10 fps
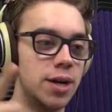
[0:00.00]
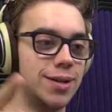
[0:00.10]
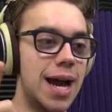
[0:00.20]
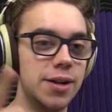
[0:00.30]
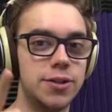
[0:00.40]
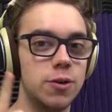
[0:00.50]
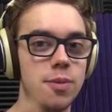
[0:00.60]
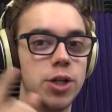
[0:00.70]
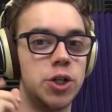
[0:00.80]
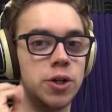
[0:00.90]
not so
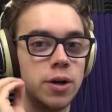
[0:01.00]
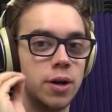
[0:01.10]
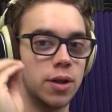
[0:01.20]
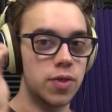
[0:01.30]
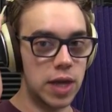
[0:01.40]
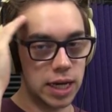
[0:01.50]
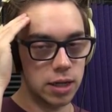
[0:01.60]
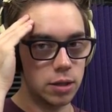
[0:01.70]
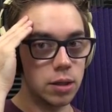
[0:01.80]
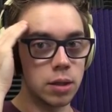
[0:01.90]
much
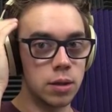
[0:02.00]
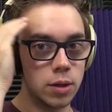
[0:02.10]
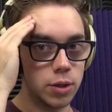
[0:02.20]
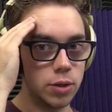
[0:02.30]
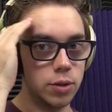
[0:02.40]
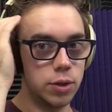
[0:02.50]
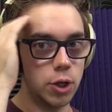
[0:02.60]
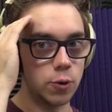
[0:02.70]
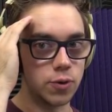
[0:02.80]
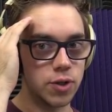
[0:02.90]
thinking
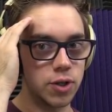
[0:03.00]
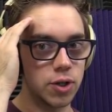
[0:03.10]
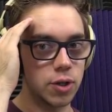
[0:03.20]
dudes.